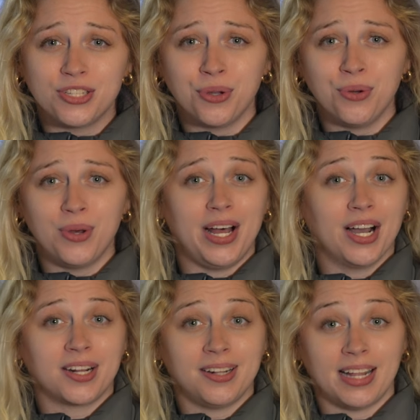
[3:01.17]
to
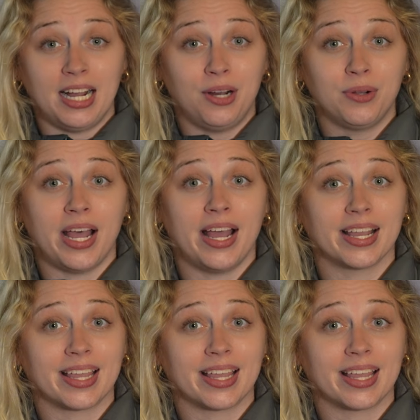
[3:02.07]
a cloud